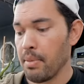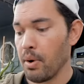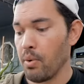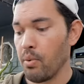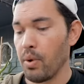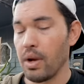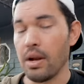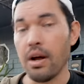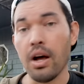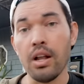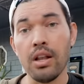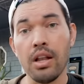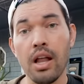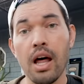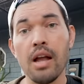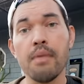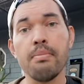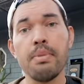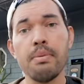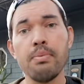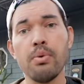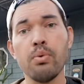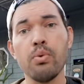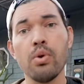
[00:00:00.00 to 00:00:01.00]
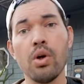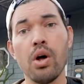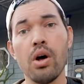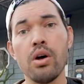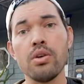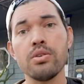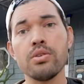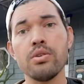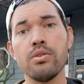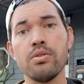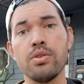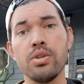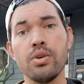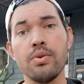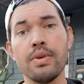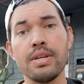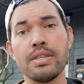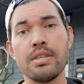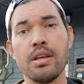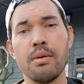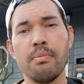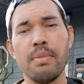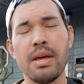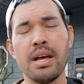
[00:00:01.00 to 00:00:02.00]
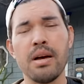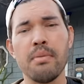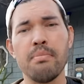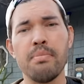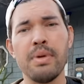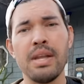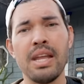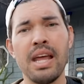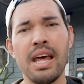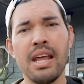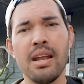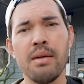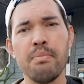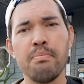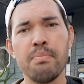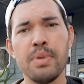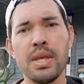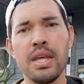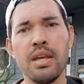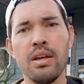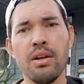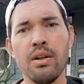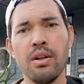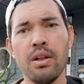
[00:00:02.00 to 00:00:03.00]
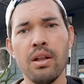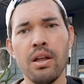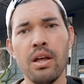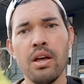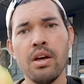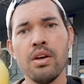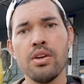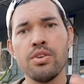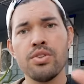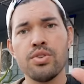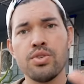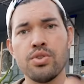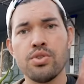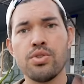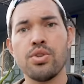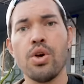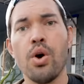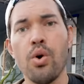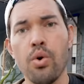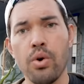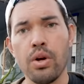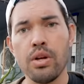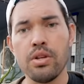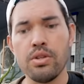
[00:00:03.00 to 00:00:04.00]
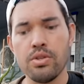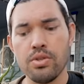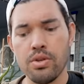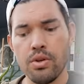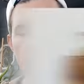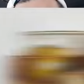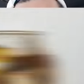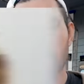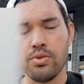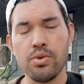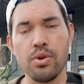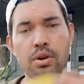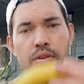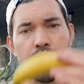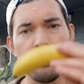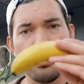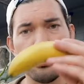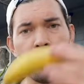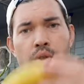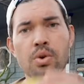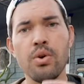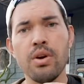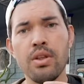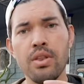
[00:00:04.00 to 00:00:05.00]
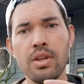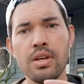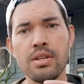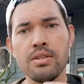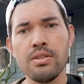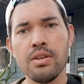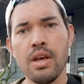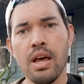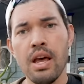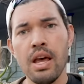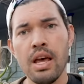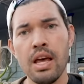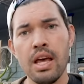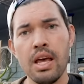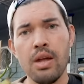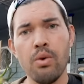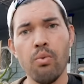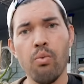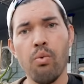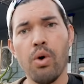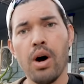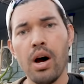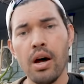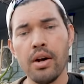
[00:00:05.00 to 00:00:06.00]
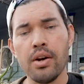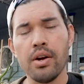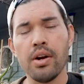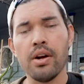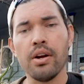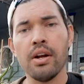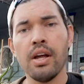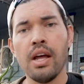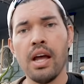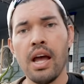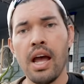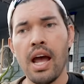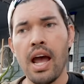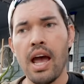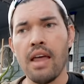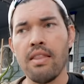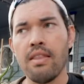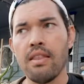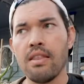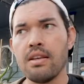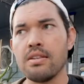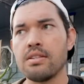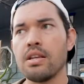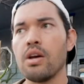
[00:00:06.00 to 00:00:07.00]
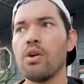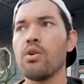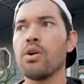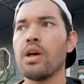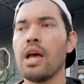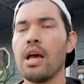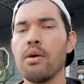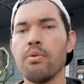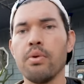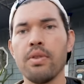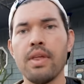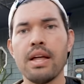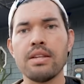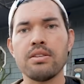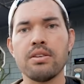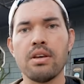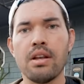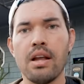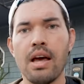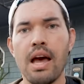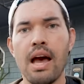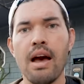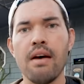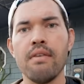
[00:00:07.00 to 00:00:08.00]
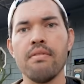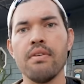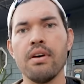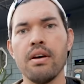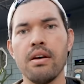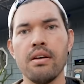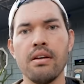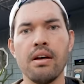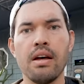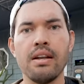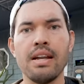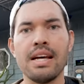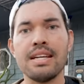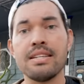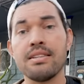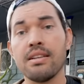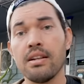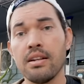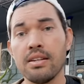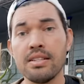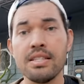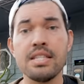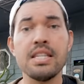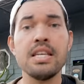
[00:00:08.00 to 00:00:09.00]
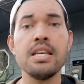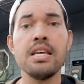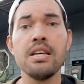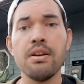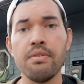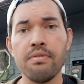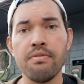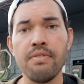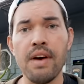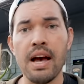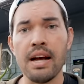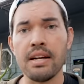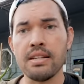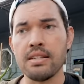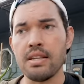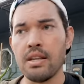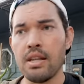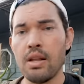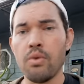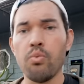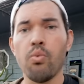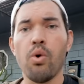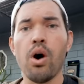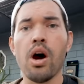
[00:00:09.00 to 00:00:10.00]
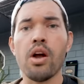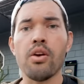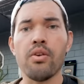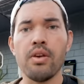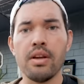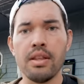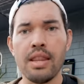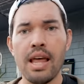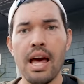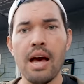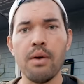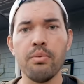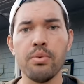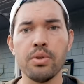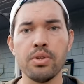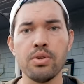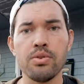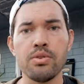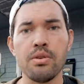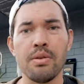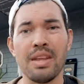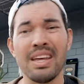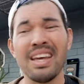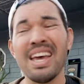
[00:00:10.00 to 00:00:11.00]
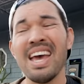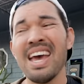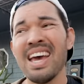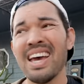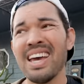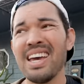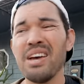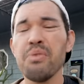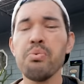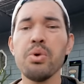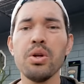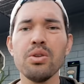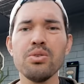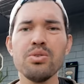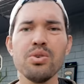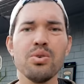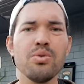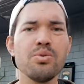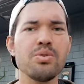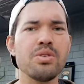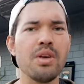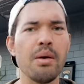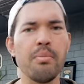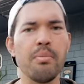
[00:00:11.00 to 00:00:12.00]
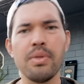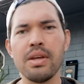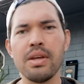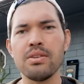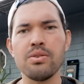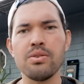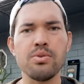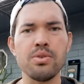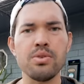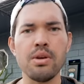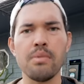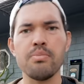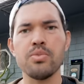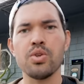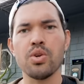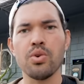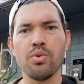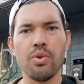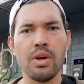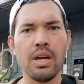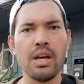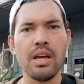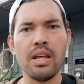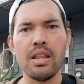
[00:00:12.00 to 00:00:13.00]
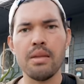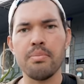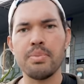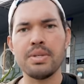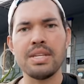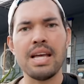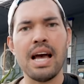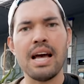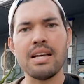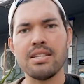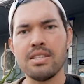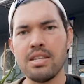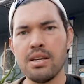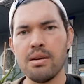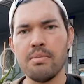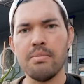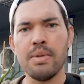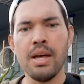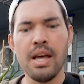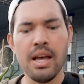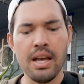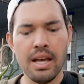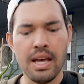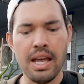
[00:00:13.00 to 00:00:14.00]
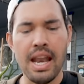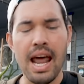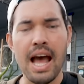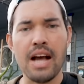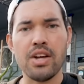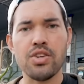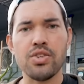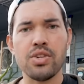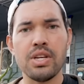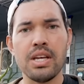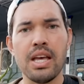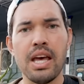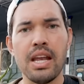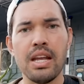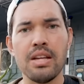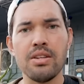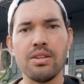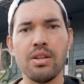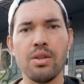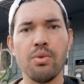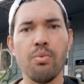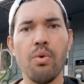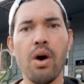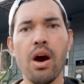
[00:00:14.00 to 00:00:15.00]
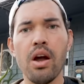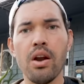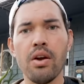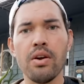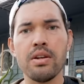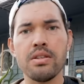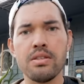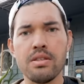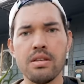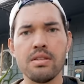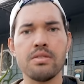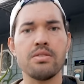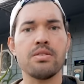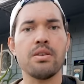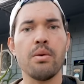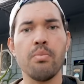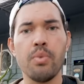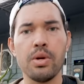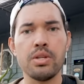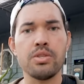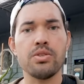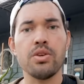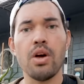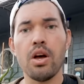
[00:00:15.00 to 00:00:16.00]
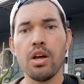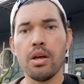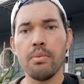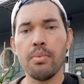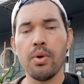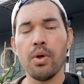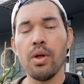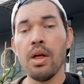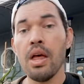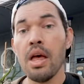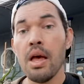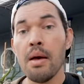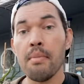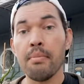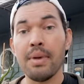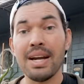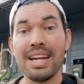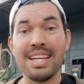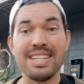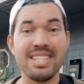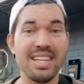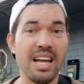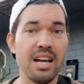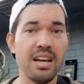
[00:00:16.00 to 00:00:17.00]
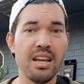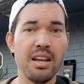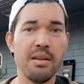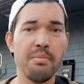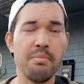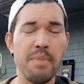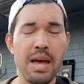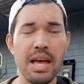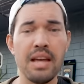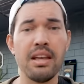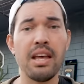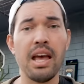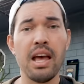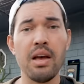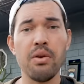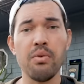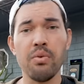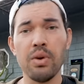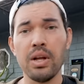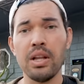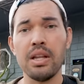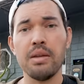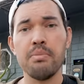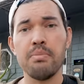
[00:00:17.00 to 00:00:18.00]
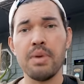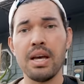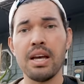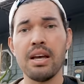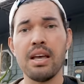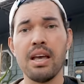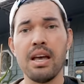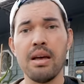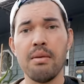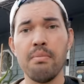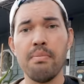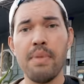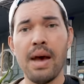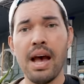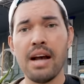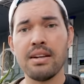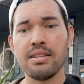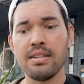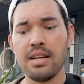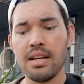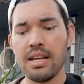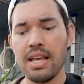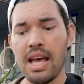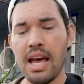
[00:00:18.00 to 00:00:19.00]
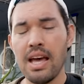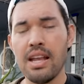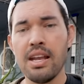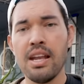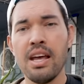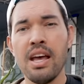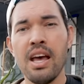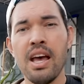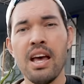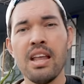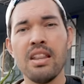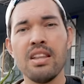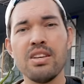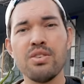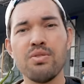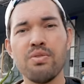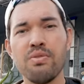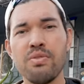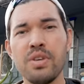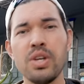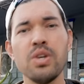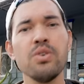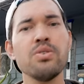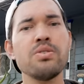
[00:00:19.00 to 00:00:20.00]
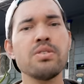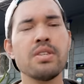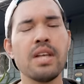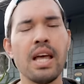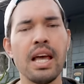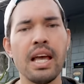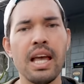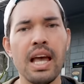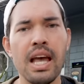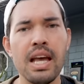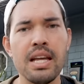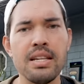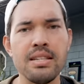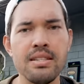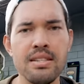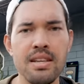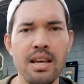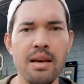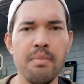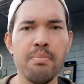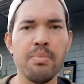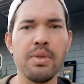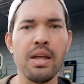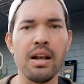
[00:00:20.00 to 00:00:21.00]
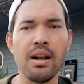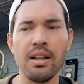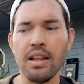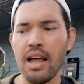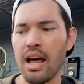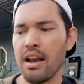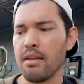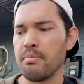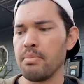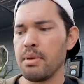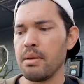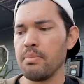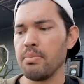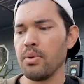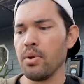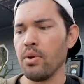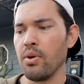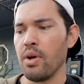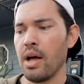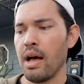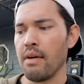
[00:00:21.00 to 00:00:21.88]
But what a lot of people will also do is they'll make a banana peel soak. And so they'll sort of soak this in water, and then they say, okay, well, that's gonna have a, a nice little tea effect, and then watering that will do something. It will do something to some degree. The potassium can actually get into the water. It's, it's somewhat soluble, but it's not gonna make a really big impact. Again, this feels like a tip that a lot of people